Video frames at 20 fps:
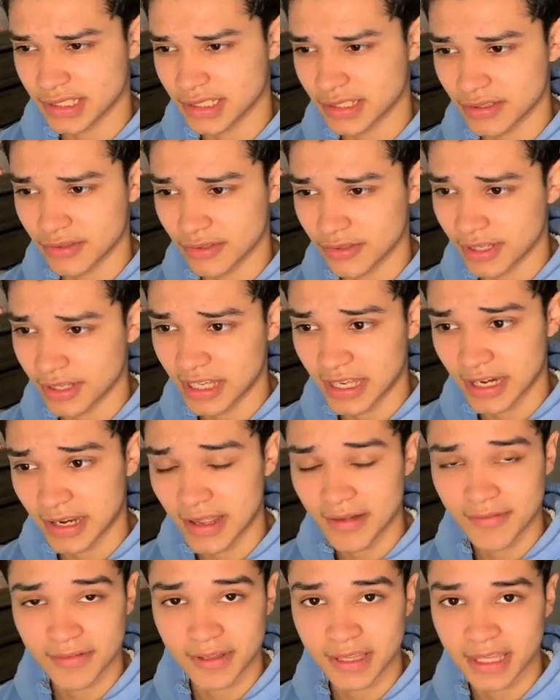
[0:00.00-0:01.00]
to look at
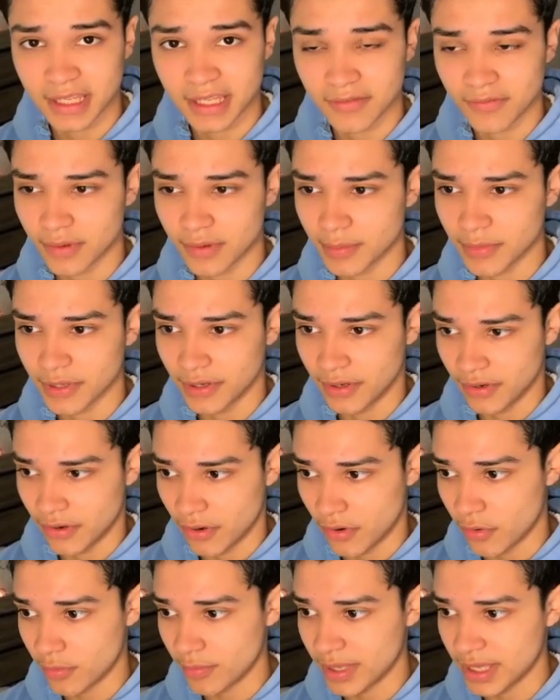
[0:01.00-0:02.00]
everything from the
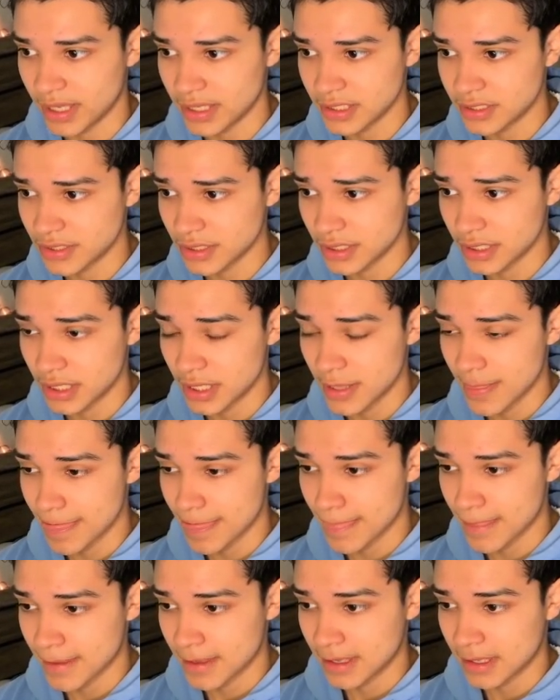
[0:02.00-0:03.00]
home page.
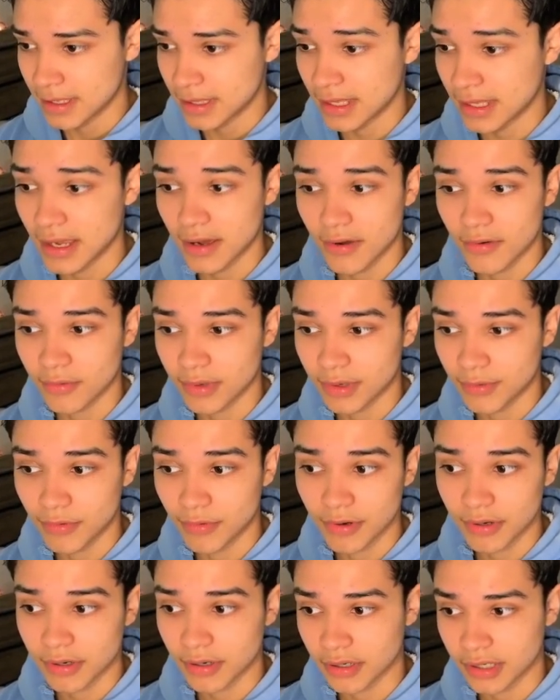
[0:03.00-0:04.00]
Now we
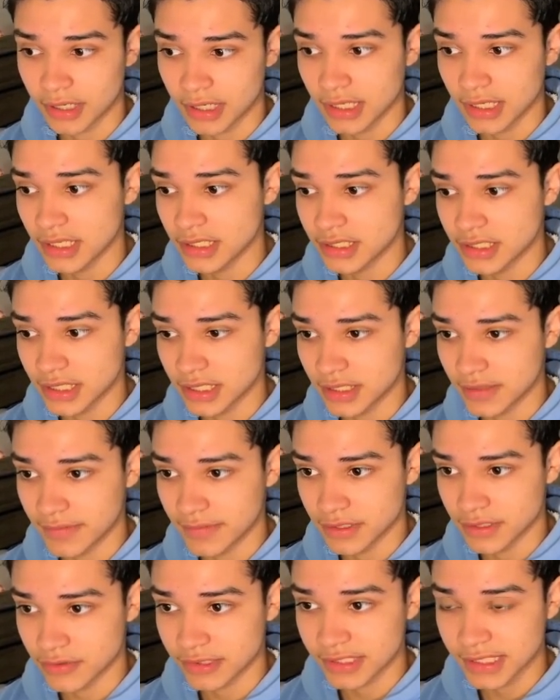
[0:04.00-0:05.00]
work on each
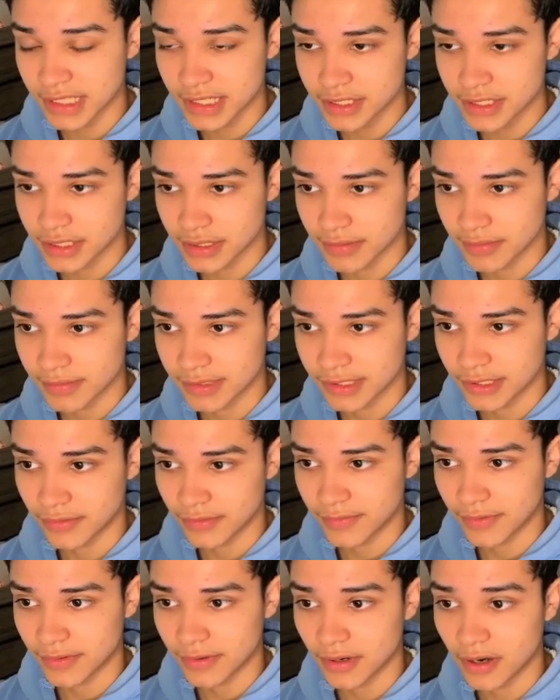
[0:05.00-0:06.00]
individual section. So
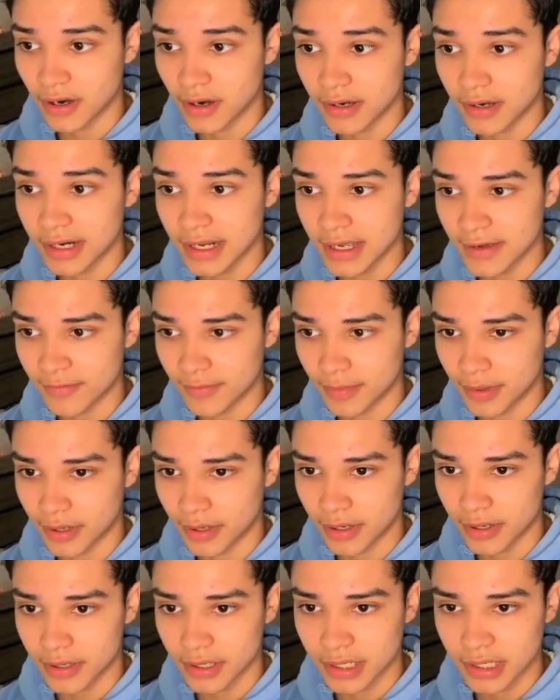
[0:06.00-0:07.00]
for our nav
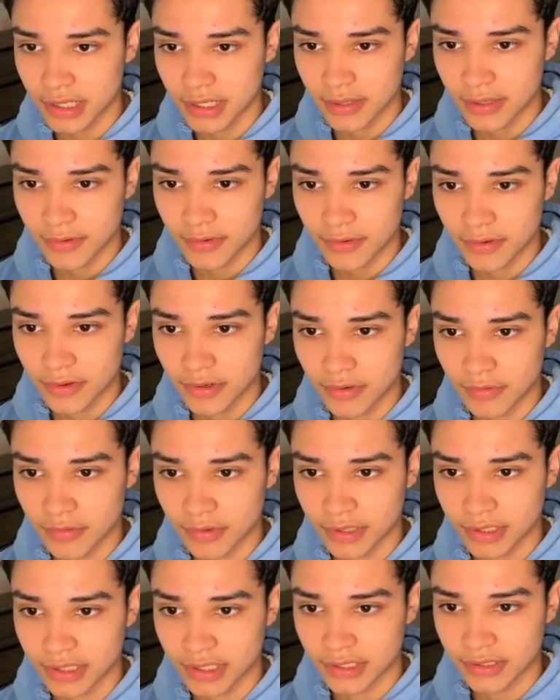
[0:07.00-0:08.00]
bar, we're
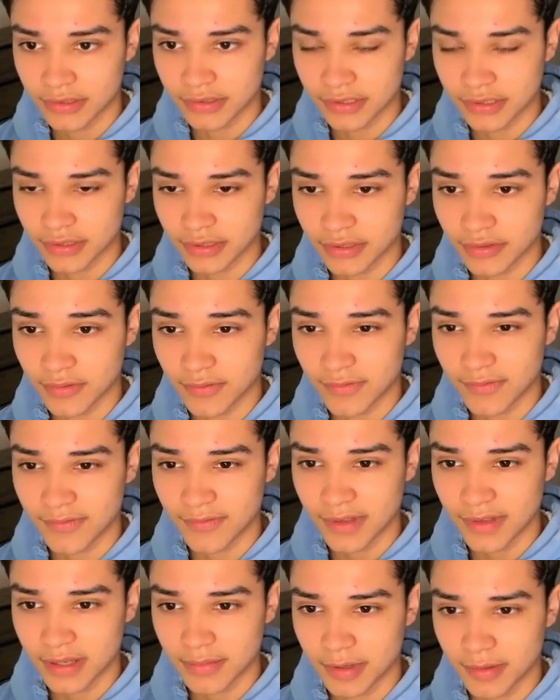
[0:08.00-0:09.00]
going to use our little
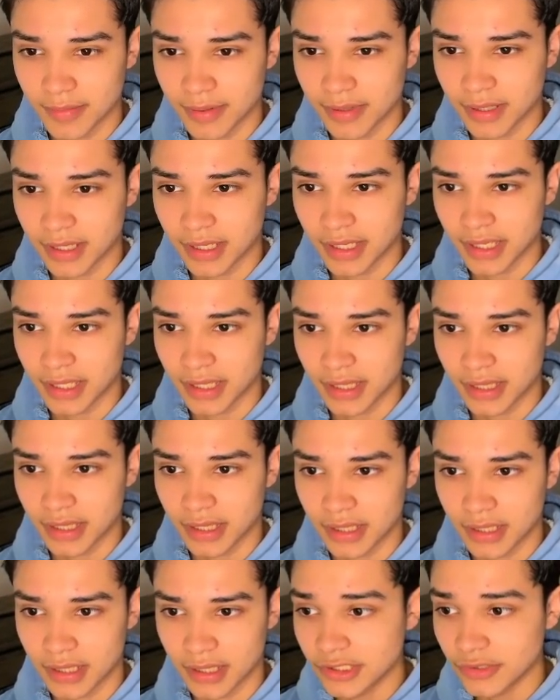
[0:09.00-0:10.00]
Figma plugin.
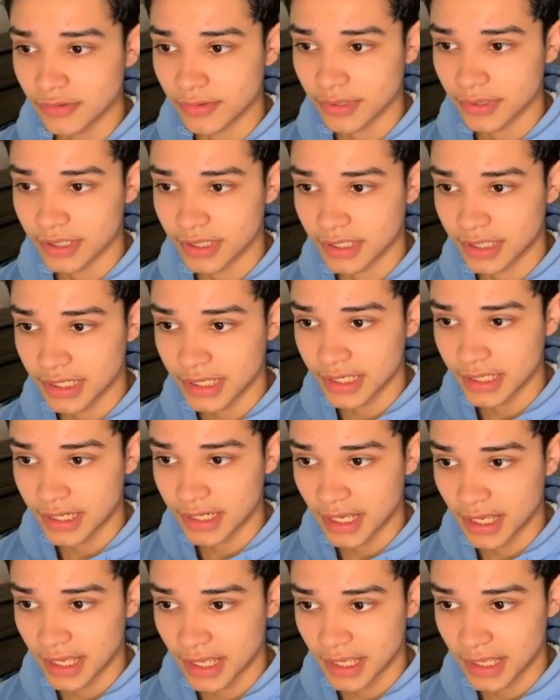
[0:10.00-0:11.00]
So we're going to need
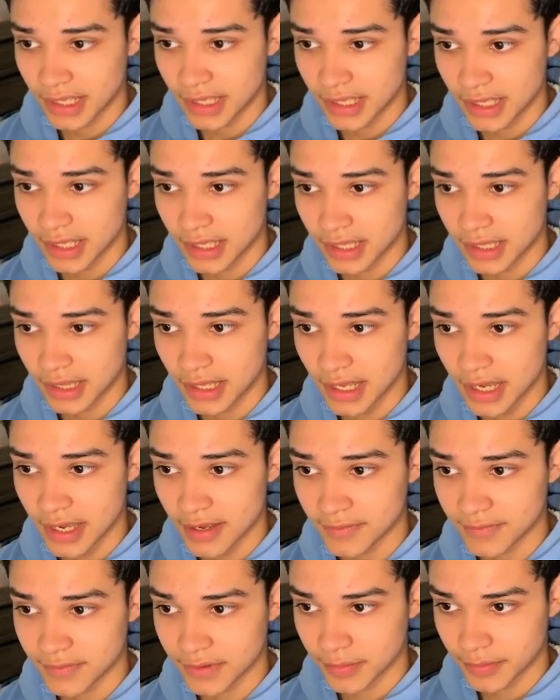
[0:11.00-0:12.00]
a
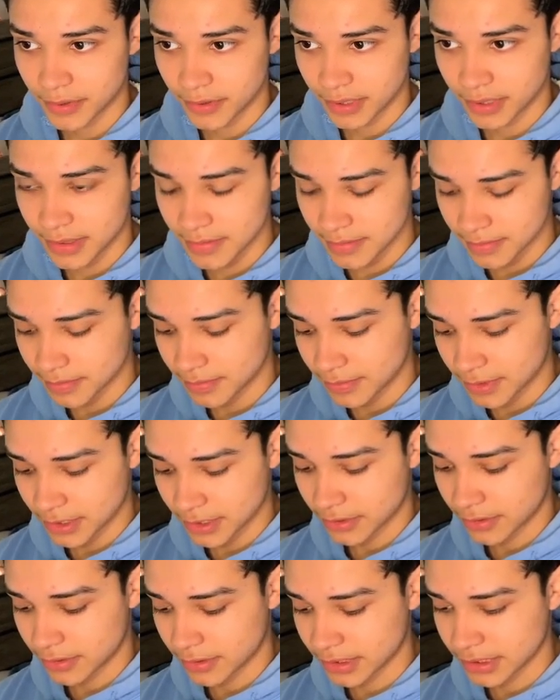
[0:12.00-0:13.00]
nav component.
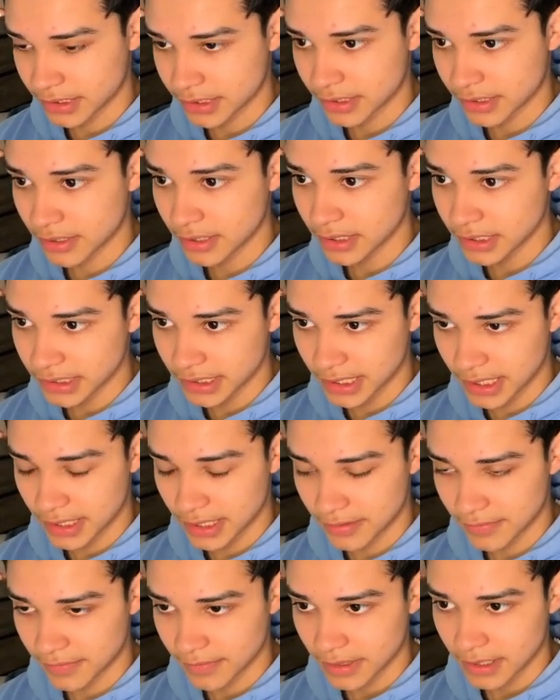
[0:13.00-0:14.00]
So let's call this
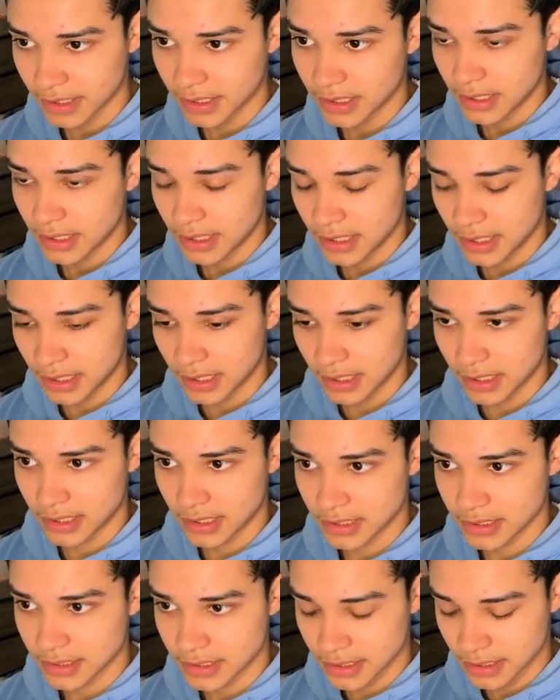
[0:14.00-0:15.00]
nav,
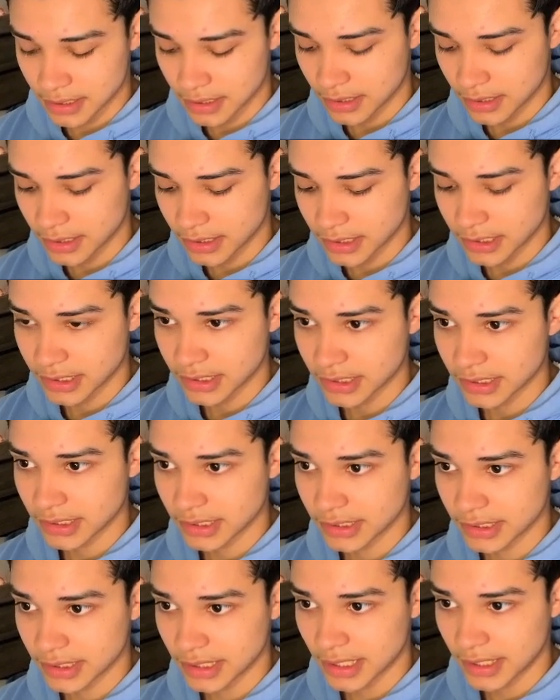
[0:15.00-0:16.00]
and this
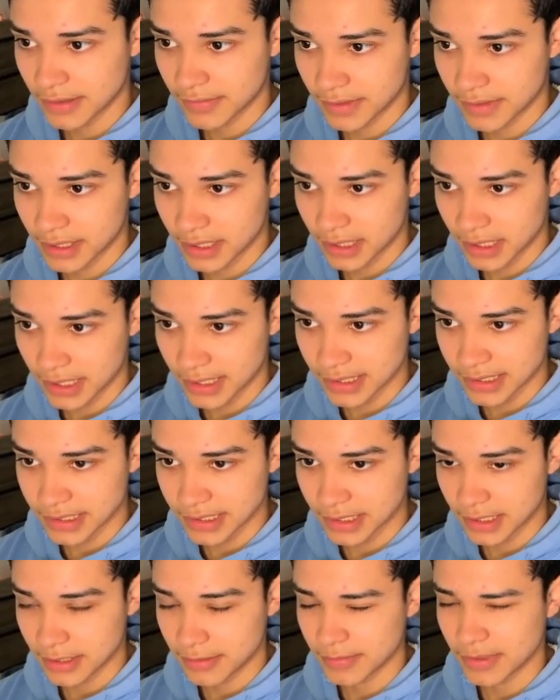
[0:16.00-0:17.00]
is going to have a class
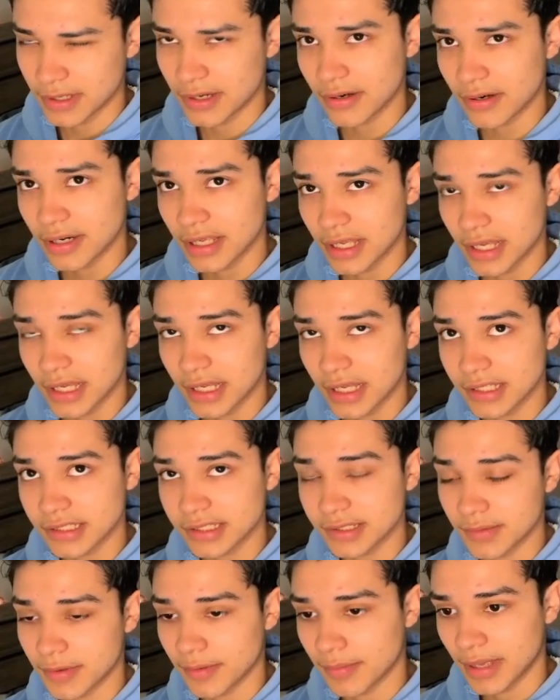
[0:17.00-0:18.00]
name. It already has
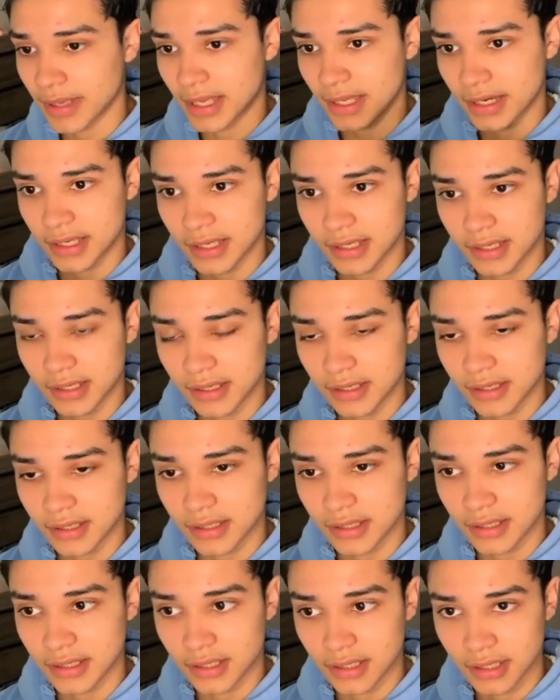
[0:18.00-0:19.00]
the padding
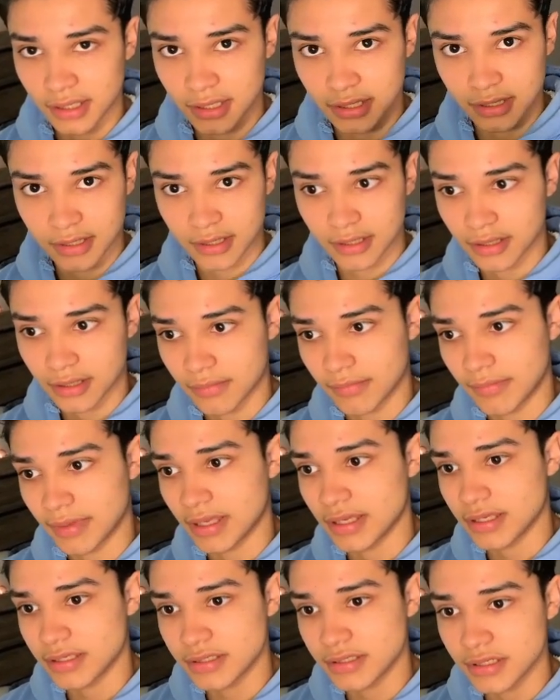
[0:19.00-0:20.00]
in the
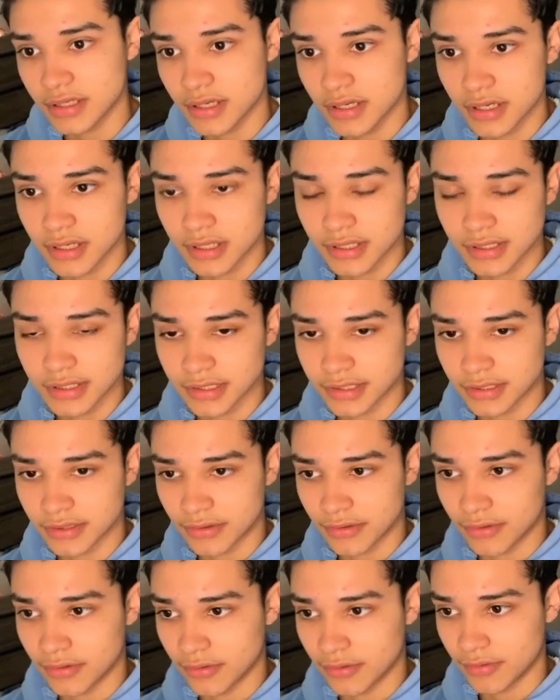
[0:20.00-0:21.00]
page.
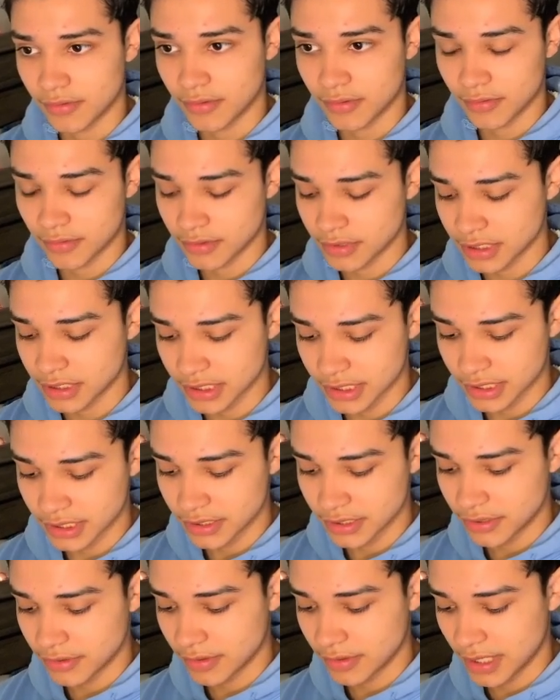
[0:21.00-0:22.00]
So we're just going to
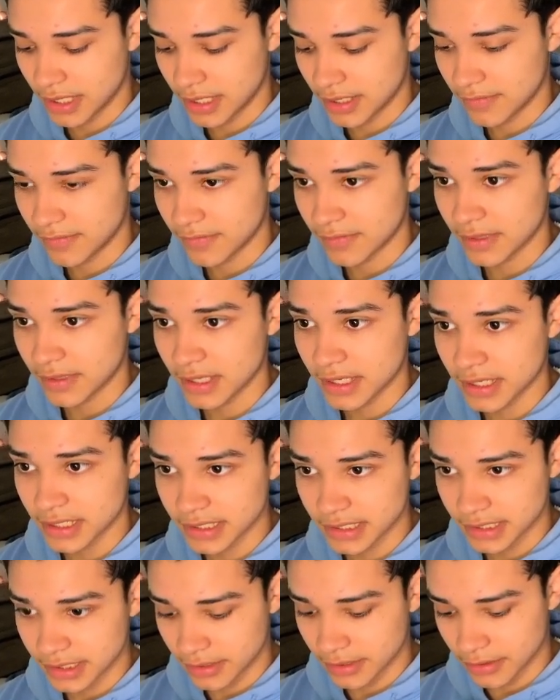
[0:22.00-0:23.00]
do a
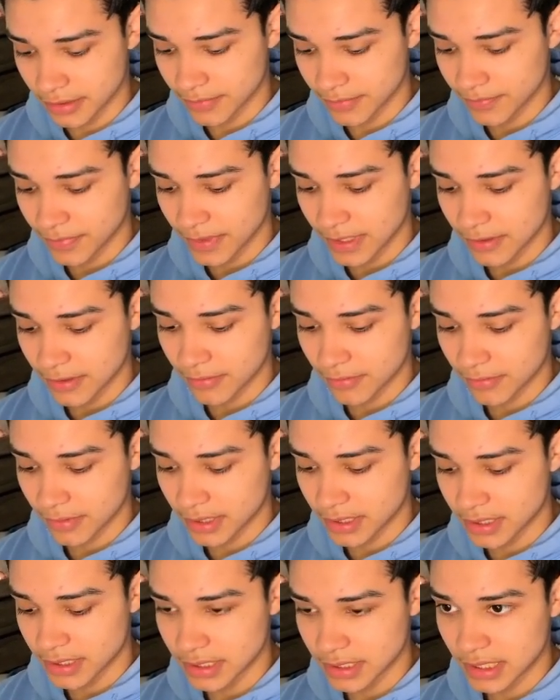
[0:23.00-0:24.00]
flex here
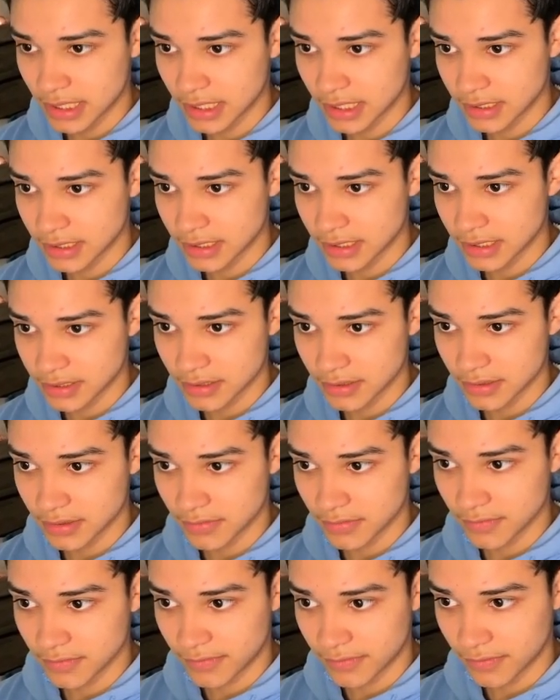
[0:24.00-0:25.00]
with that
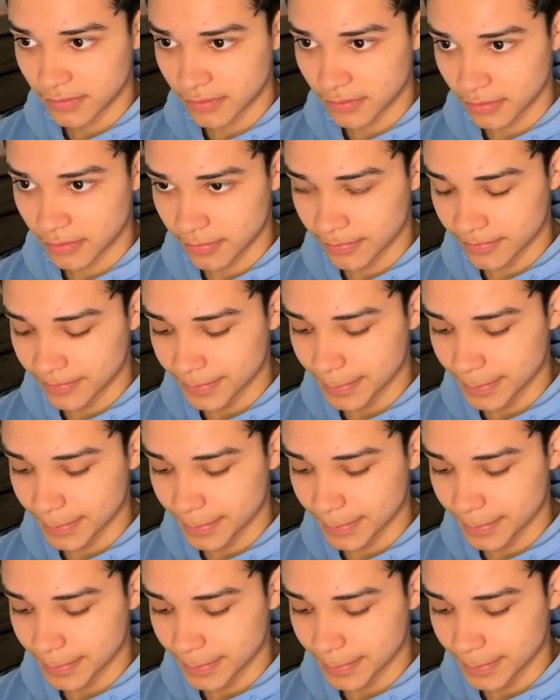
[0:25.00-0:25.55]
full